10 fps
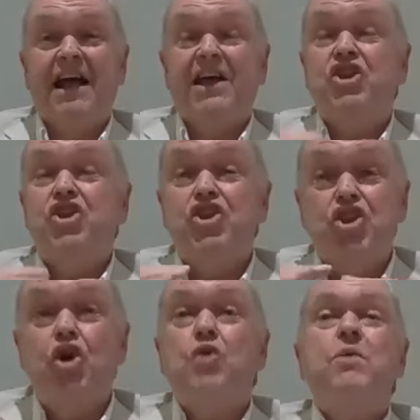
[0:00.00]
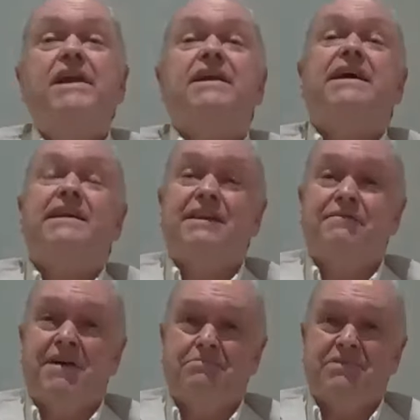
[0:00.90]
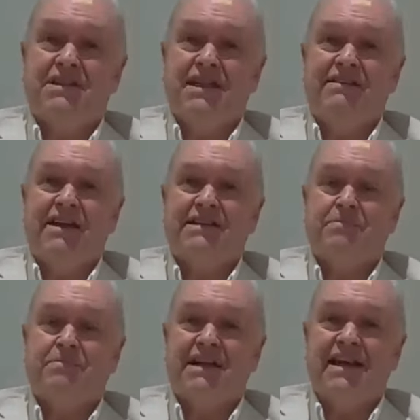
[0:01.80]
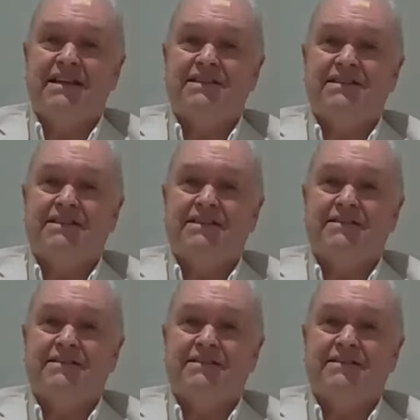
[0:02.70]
No one can live up to their expectations.